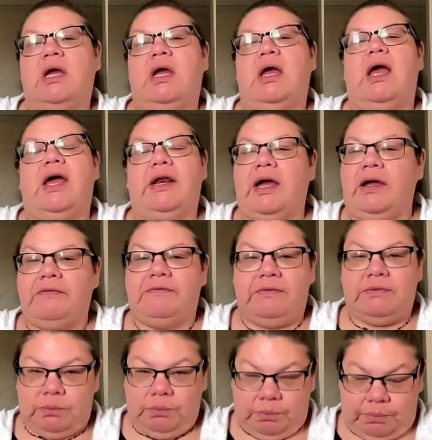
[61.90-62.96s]
And I've
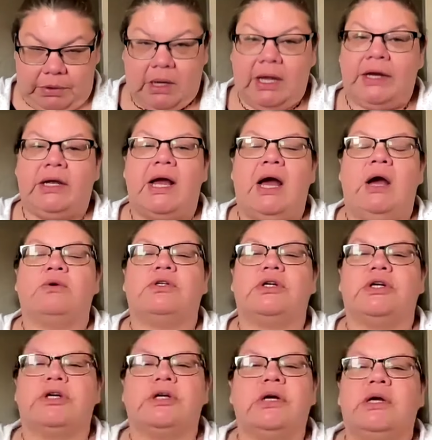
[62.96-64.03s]

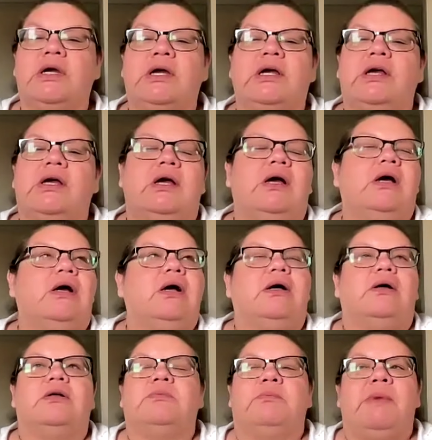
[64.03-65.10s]
encountered
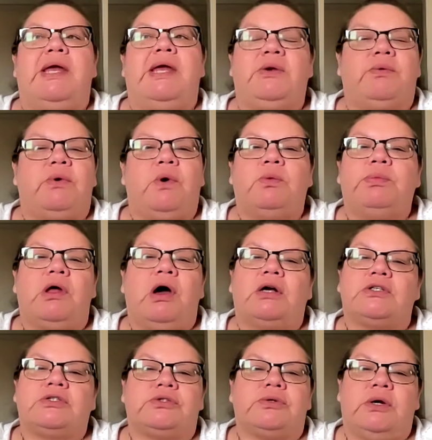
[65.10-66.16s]
many
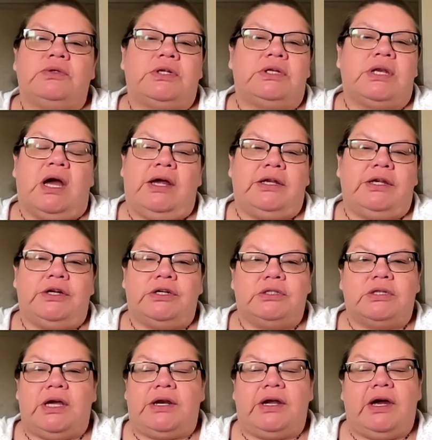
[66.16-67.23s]
roadblocks throughout the nine years
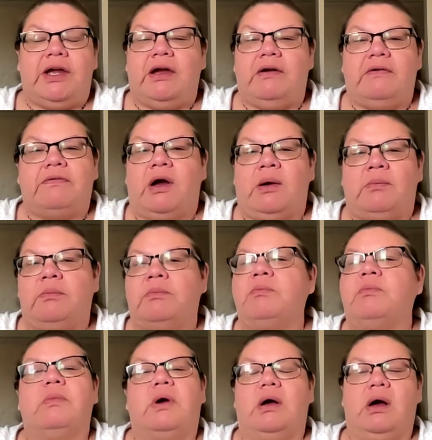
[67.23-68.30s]
that I have come,
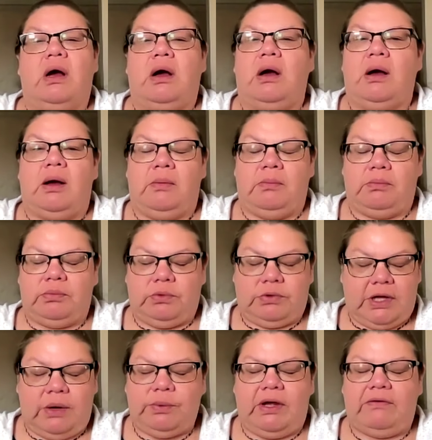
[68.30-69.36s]
um,
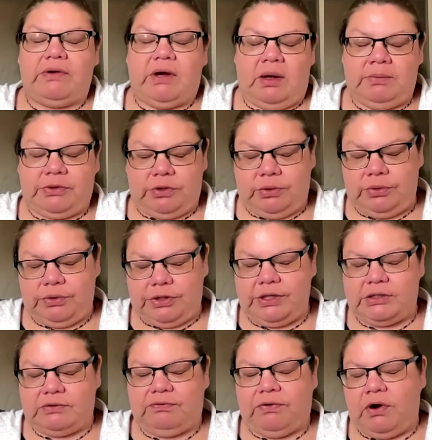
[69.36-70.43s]
that we have come through
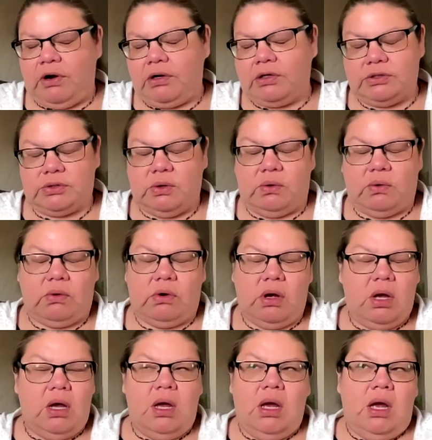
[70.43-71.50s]
this far. So
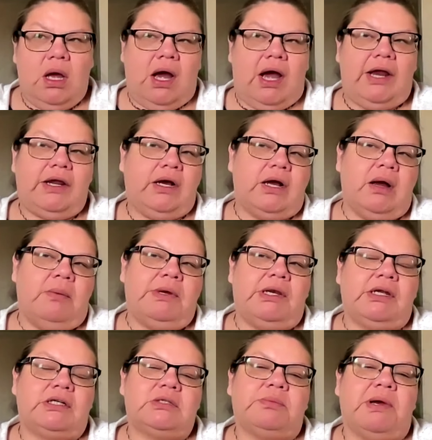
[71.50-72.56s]
I didn't come in
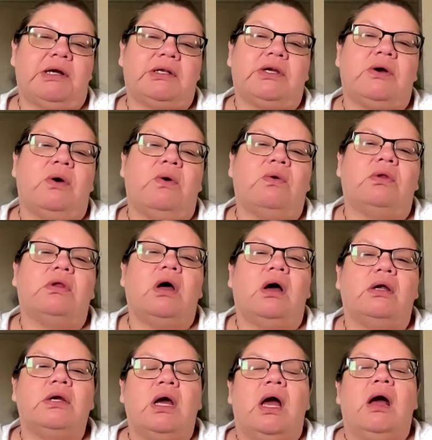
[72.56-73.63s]
expecting a whole
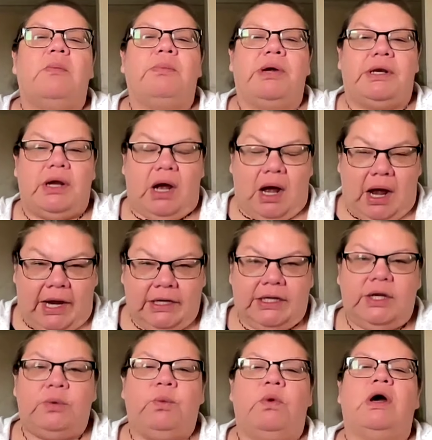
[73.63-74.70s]
lot, but I
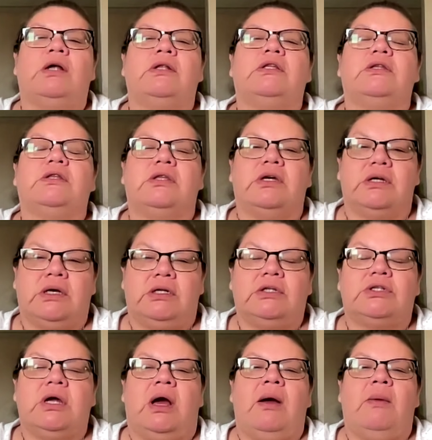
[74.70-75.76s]
did want the
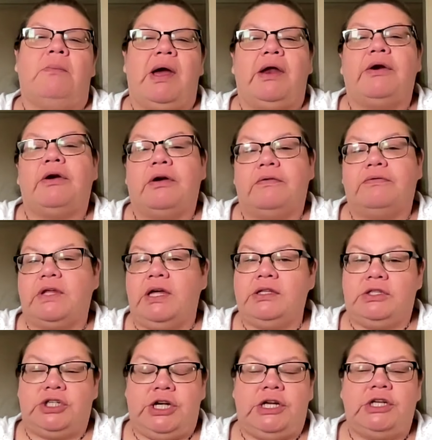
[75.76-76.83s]
uh, manner of death
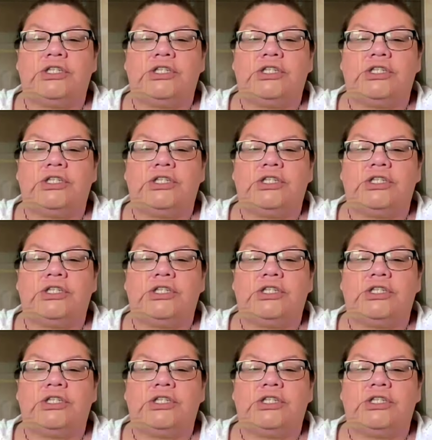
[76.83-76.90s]
changed